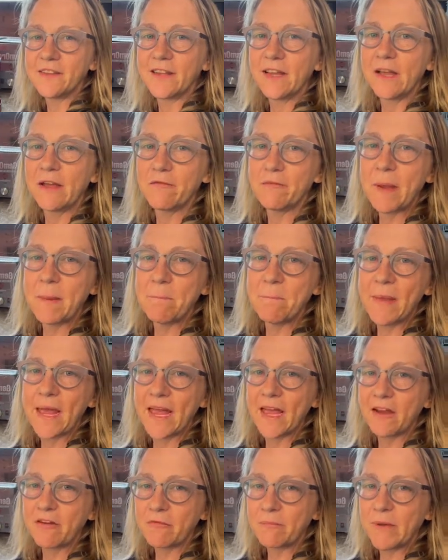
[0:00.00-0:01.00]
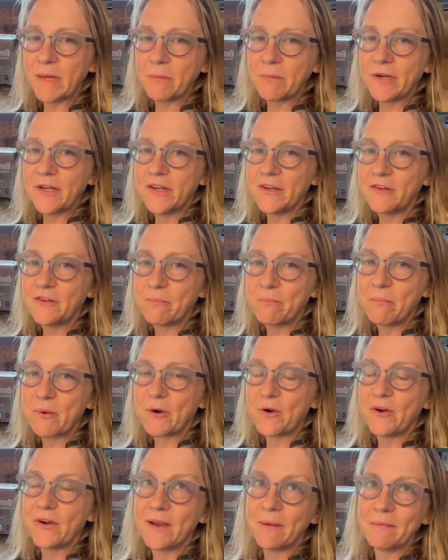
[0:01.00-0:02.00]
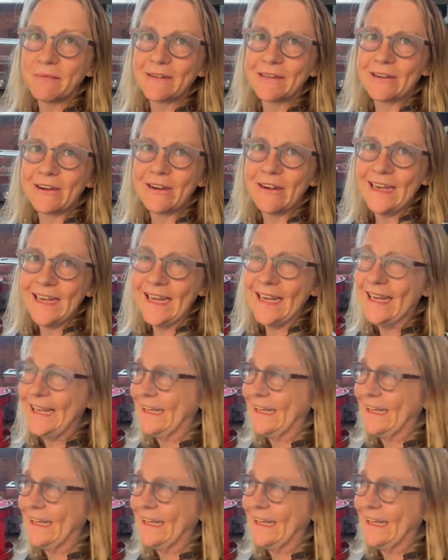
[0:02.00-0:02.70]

I have my bag of paper here to burn. I'm sorry.